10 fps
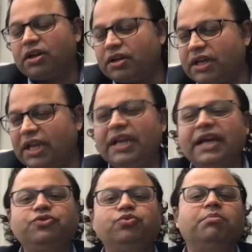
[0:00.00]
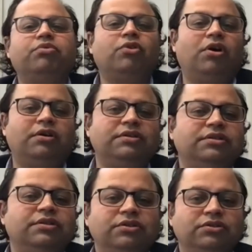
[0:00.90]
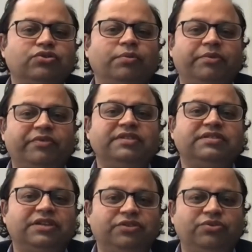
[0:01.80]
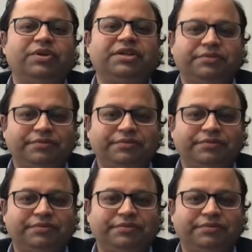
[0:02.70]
to connect to a broader scope of things that you're doing.